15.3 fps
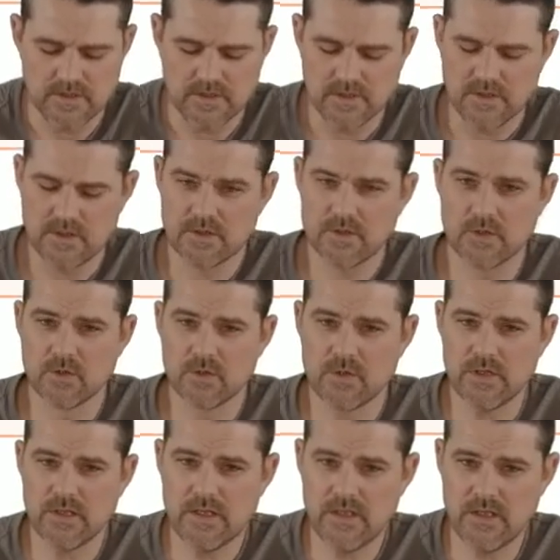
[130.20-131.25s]
So
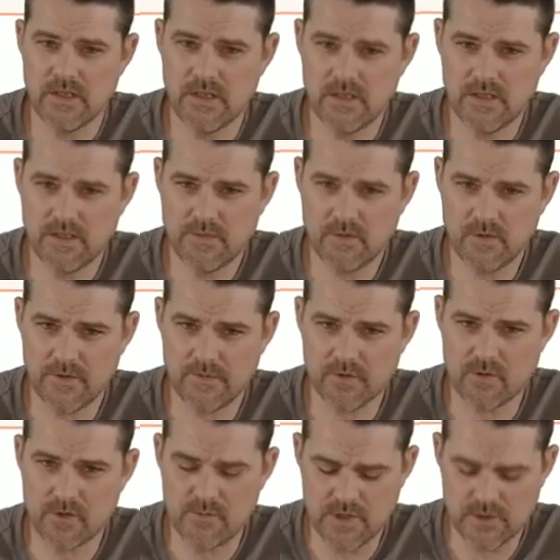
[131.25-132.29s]
if you have
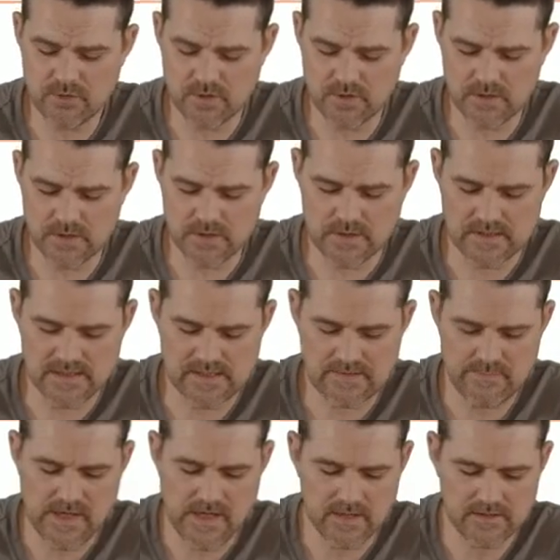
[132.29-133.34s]
trouble to understand this
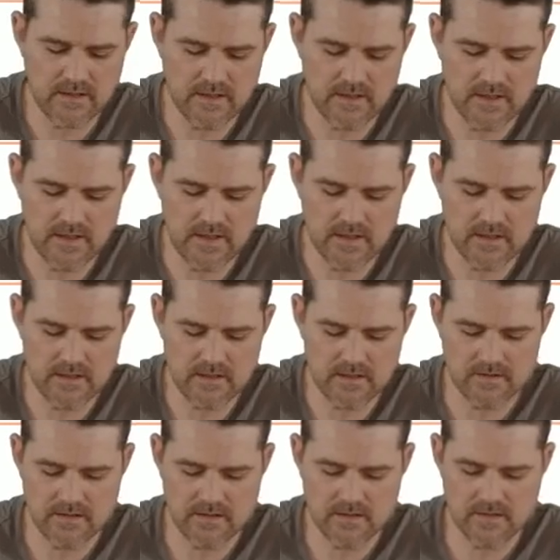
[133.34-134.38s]
part, I
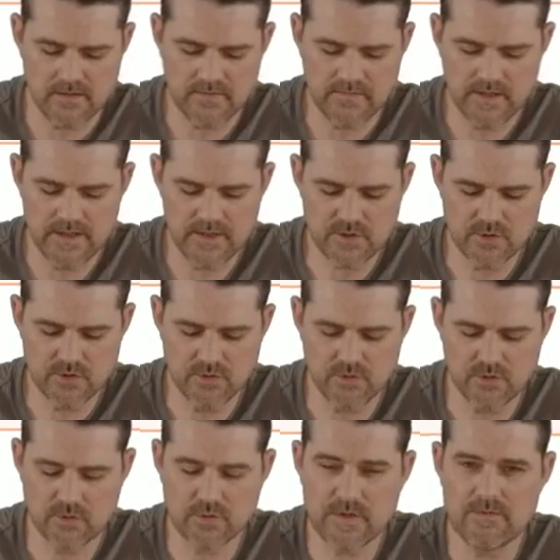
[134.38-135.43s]
invite you
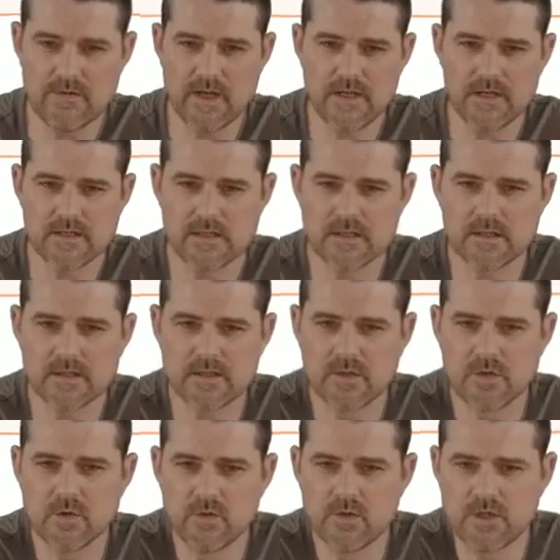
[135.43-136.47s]
to revise the
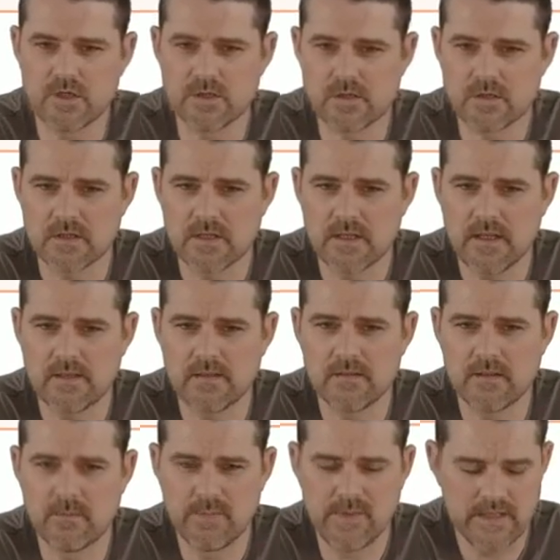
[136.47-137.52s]
hooks and
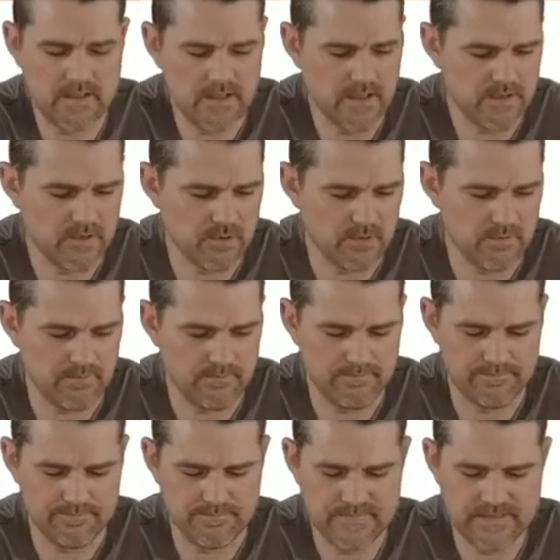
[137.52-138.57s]
template lecture.
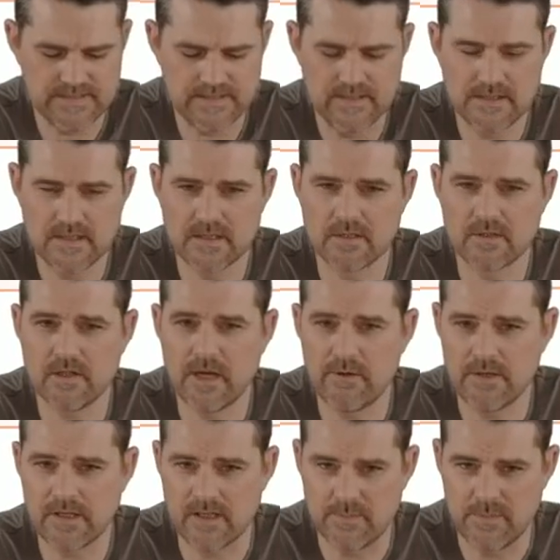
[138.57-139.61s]
This is a
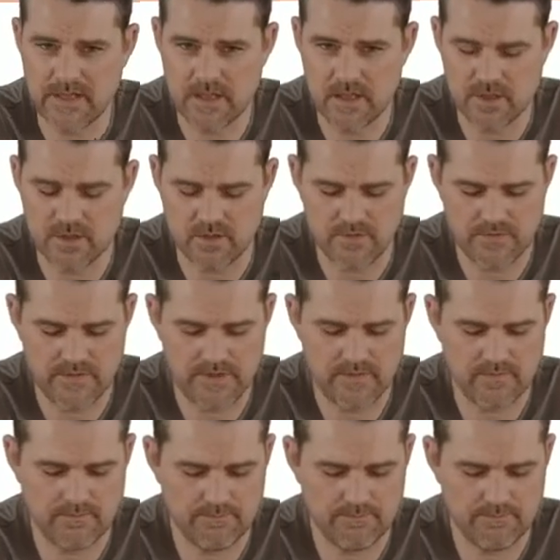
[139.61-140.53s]
direct application of it.